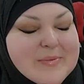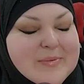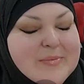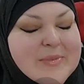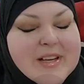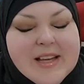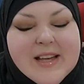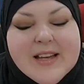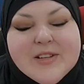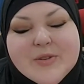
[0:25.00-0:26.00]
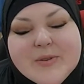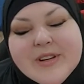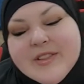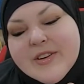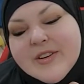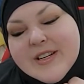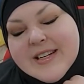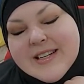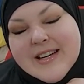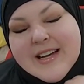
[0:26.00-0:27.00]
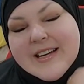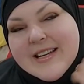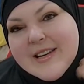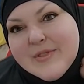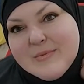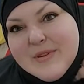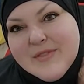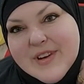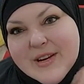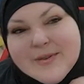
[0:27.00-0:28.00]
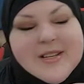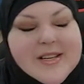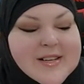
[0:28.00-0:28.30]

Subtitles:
To another Eat With Me video.